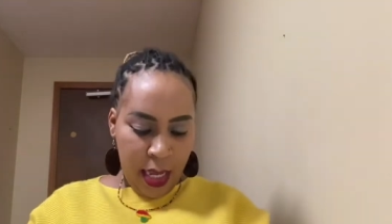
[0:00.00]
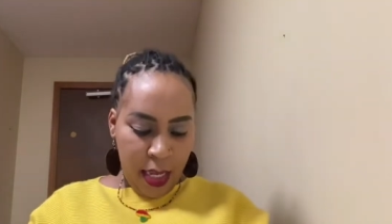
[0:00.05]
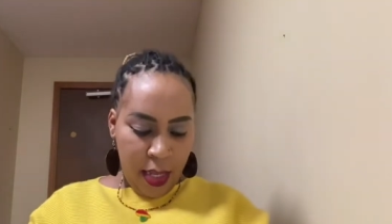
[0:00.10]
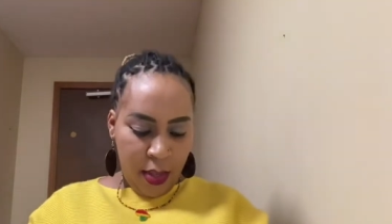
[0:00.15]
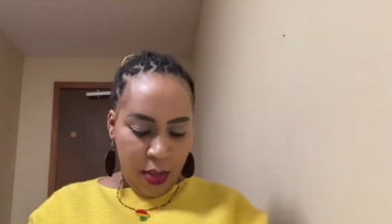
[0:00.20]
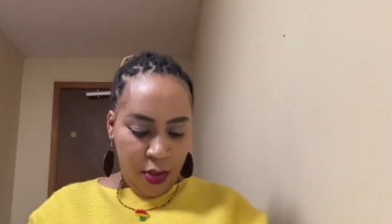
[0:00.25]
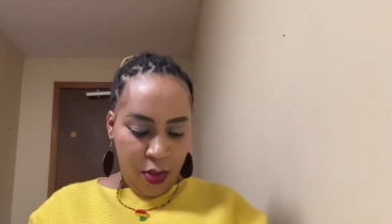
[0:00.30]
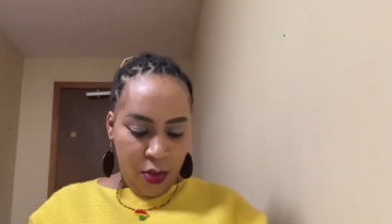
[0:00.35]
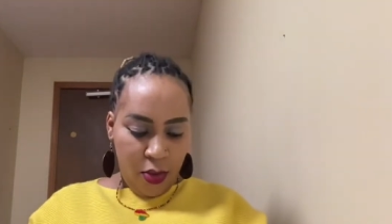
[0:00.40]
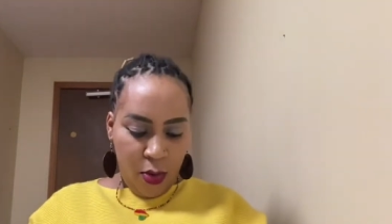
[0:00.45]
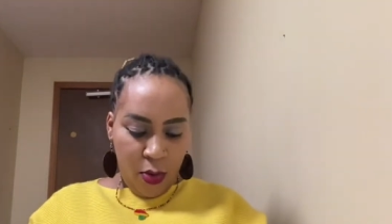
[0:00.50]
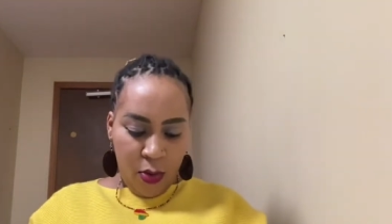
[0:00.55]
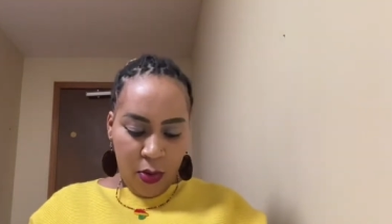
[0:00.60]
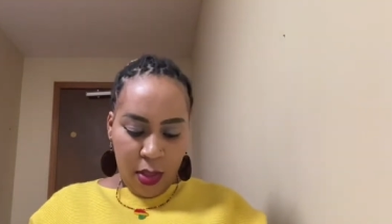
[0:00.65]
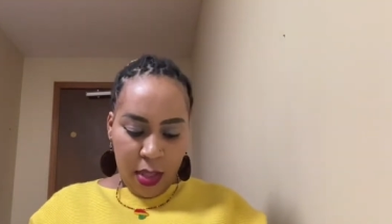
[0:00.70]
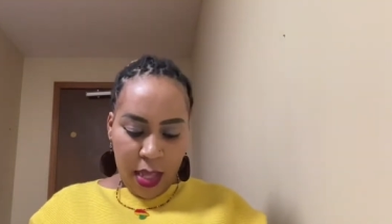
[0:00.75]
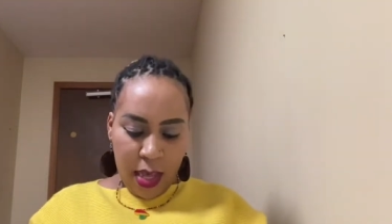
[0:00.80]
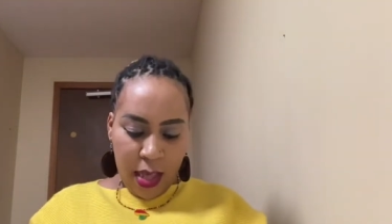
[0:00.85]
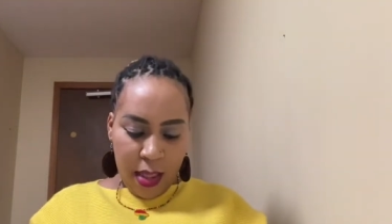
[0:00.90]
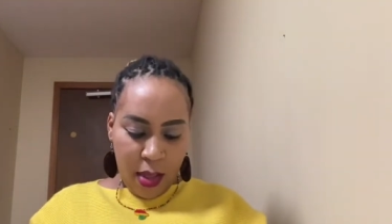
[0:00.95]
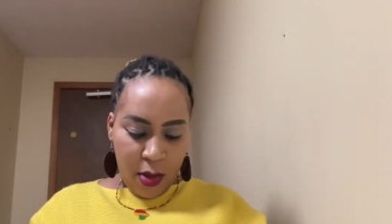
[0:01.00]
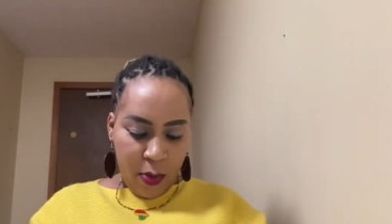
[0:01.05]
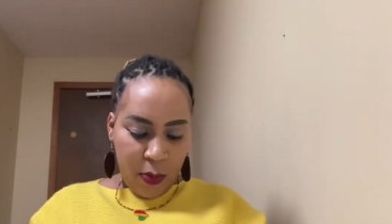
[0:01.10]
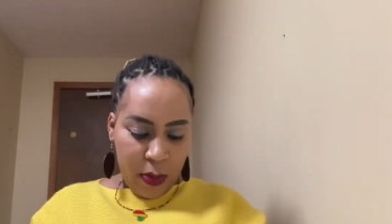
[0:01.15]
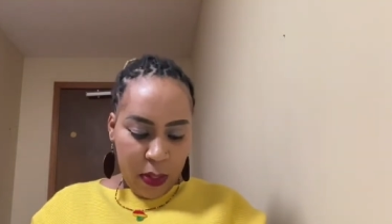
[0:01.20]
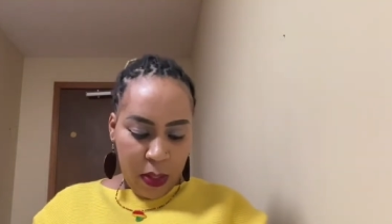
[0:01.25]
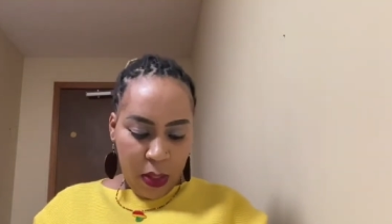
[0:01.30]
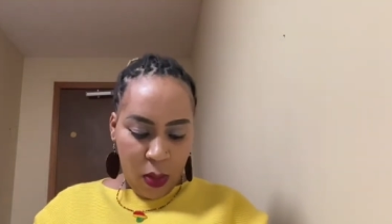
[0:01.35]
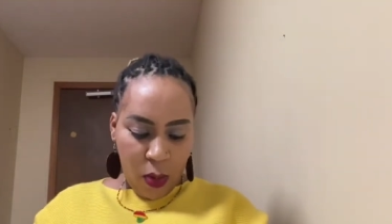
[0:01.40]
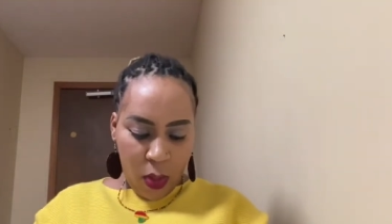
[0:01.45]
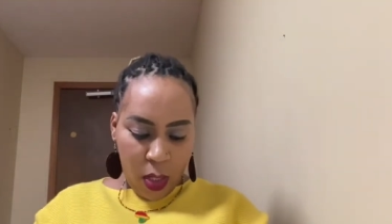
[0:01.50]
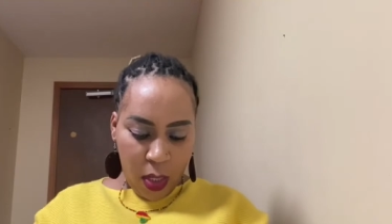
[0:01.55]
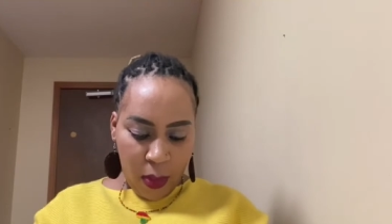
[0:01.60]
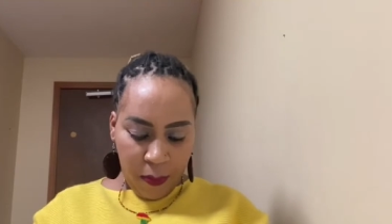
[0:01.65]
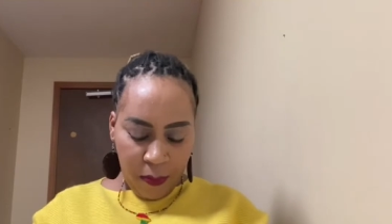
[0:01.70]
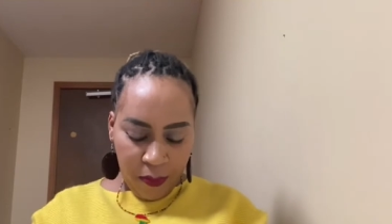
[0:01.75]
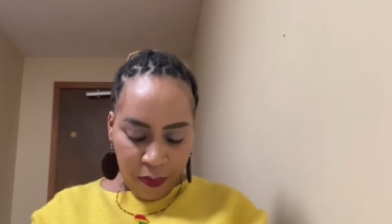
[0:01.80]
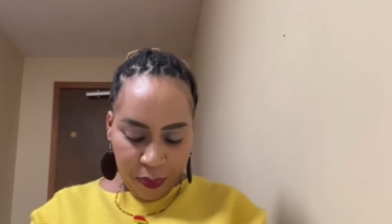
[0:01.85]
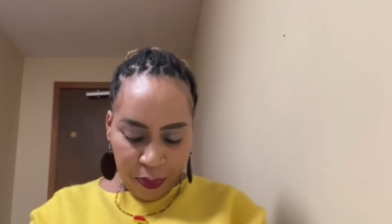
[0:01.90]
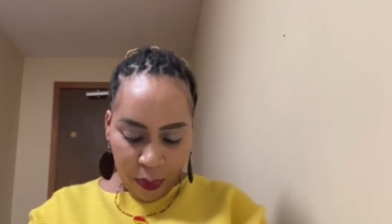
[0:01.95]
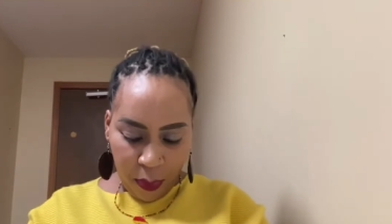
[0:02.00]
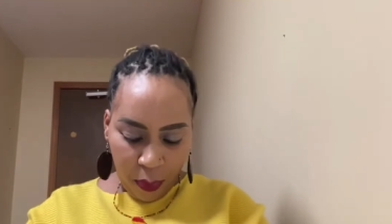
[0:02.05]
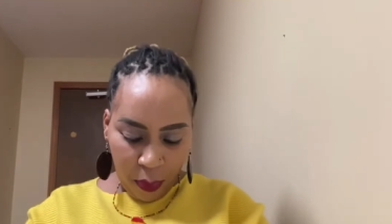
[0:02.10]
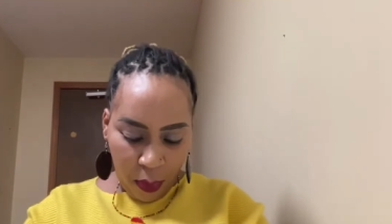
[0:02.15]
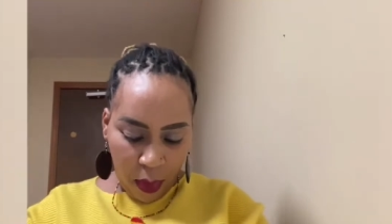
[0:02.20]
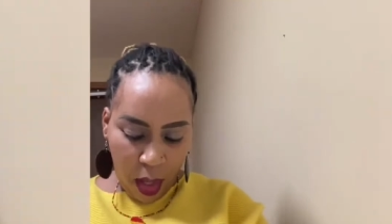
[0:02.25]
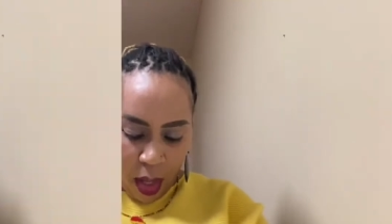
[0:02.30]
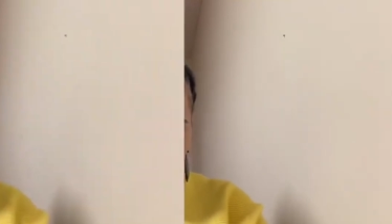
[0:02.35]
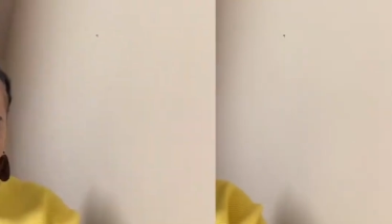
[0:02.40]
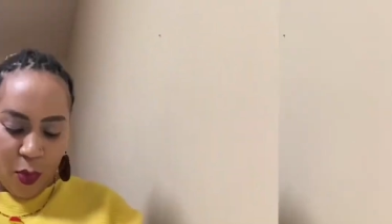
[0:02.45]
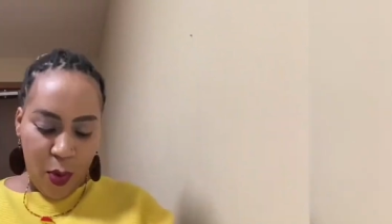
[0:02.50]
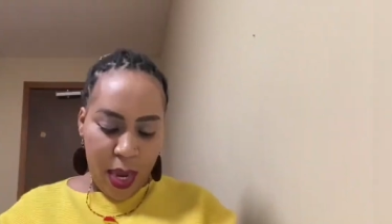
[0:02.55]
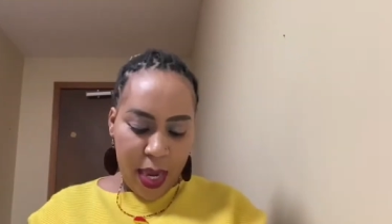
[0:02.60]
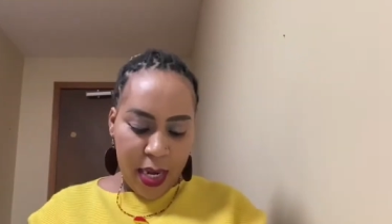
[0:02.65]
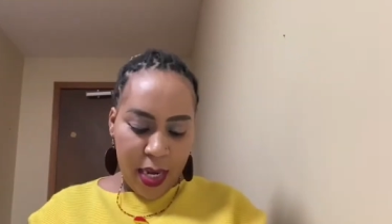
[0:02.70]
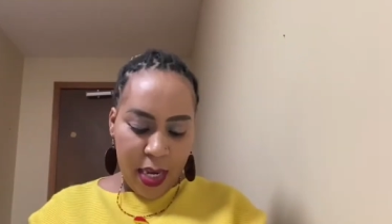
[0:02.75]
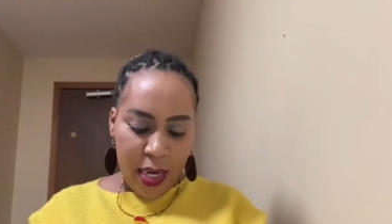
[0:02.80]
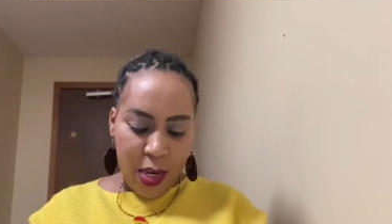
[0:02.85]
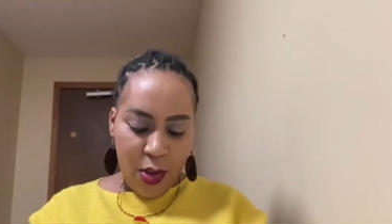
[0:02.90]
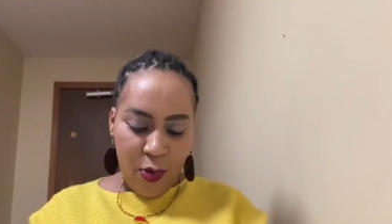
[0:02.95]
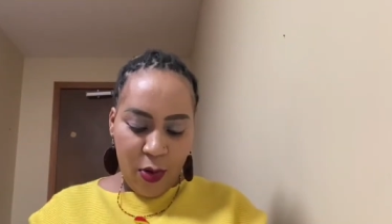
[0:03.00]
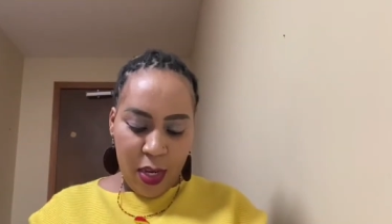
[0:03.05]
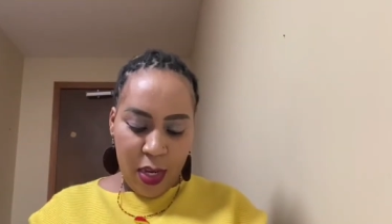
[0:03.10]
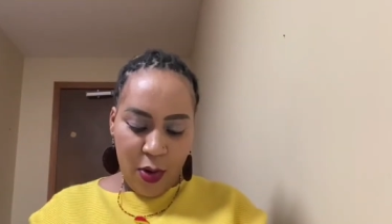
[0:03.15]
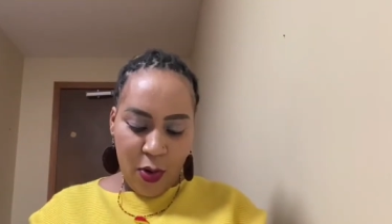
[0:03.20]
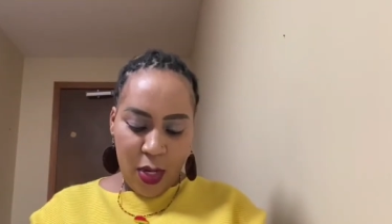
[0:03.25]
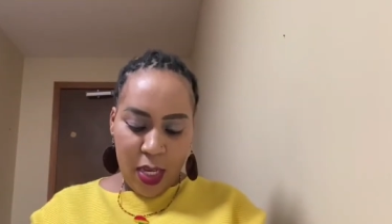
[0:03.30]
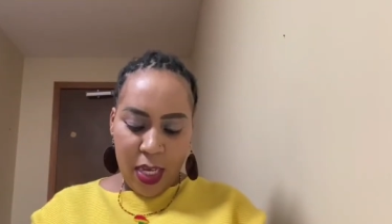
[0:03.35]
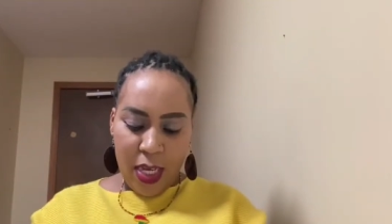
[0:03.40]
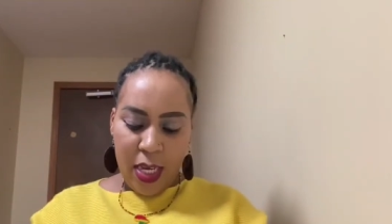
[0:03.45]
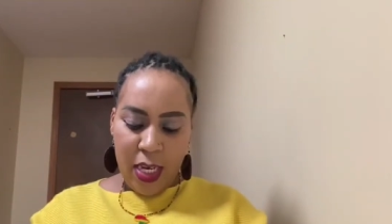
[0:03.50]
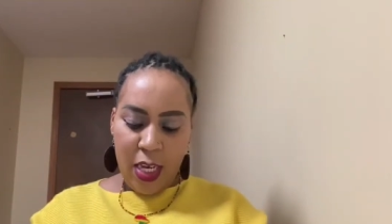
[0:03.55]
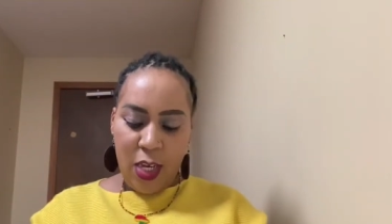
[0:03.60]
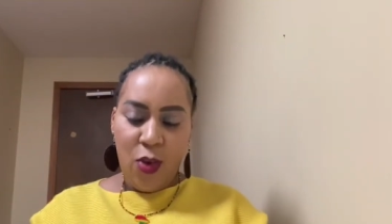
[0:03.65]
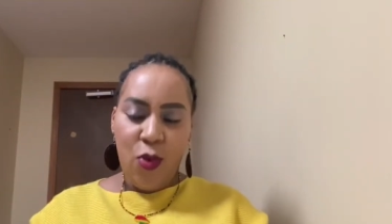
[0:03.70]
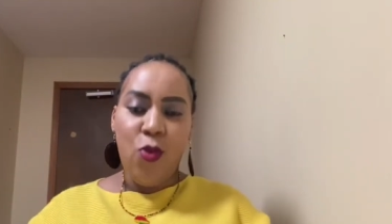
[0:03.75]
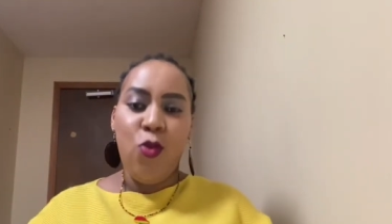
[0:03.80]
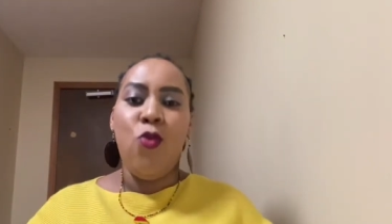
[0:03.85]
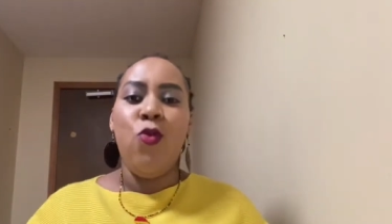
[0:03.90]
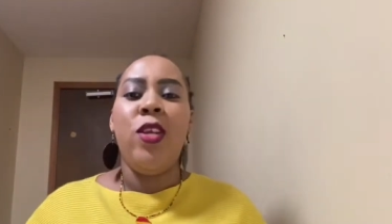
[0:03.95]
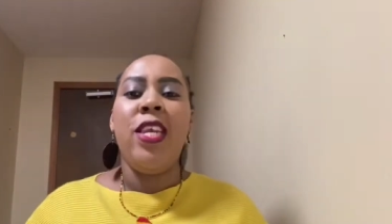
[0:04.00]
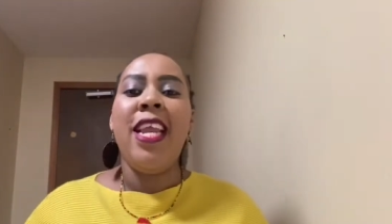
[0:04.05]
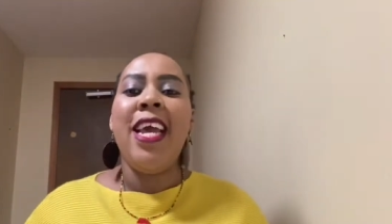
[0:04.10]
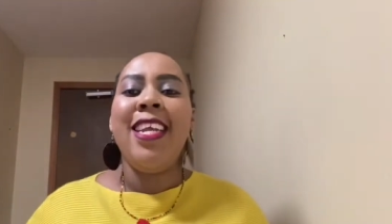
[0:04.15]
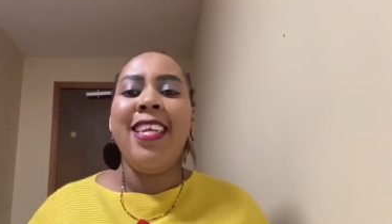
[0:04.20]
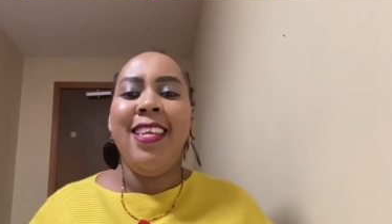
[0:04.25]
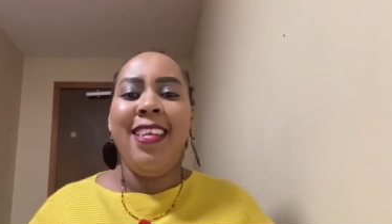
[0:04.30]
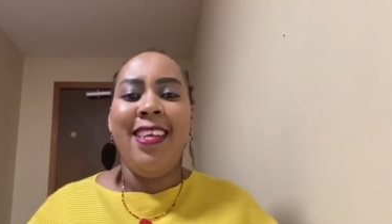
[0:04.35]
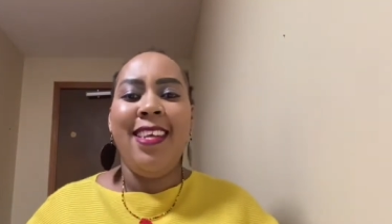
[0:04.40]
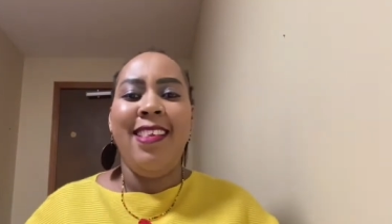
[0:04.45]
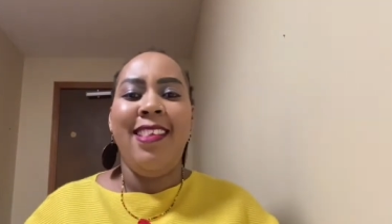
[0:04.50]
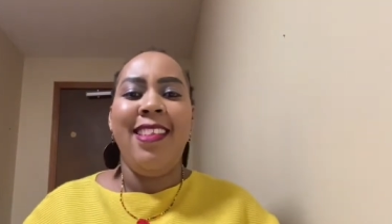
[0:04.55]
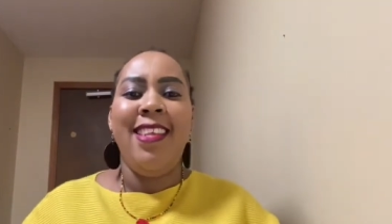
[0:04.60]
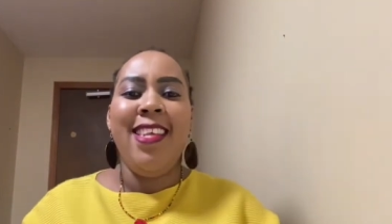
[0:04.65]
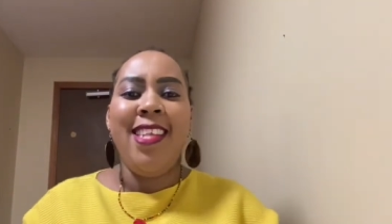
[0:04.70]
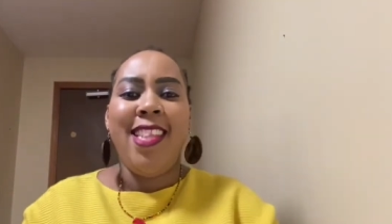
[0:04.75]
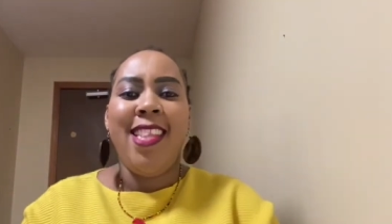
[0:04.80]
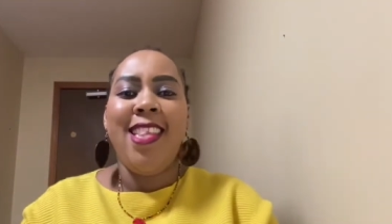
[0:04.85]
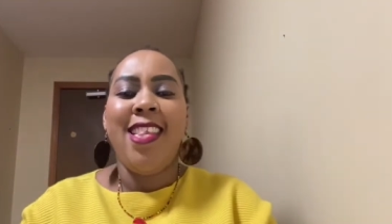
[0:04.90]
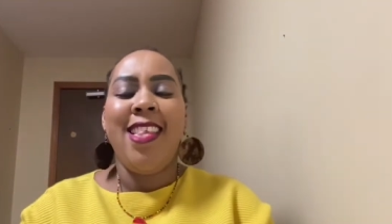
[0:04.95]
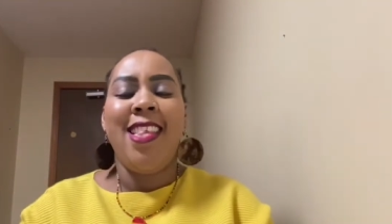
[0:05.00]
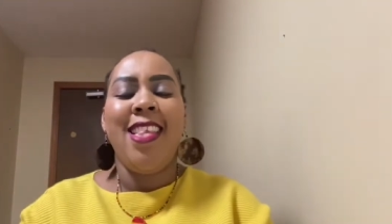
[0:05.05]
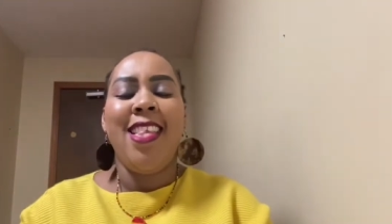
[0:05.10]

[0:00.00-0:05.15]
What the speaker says: So, the other question. Why did you relocate to United States?